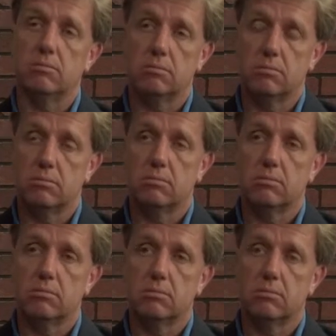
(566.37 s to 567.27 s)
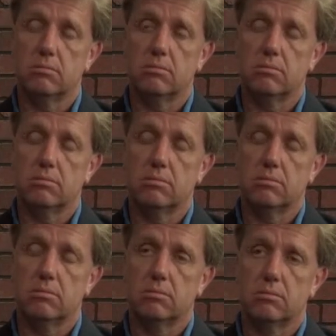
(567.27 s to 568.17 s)

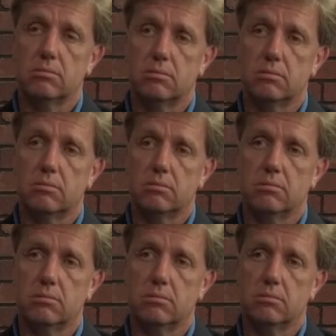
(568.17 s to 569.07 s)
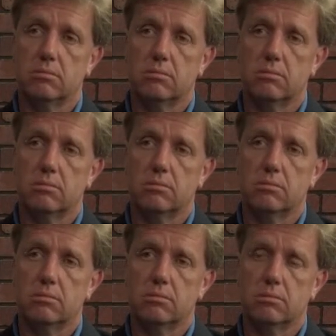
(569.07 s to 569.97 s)
(not speaking)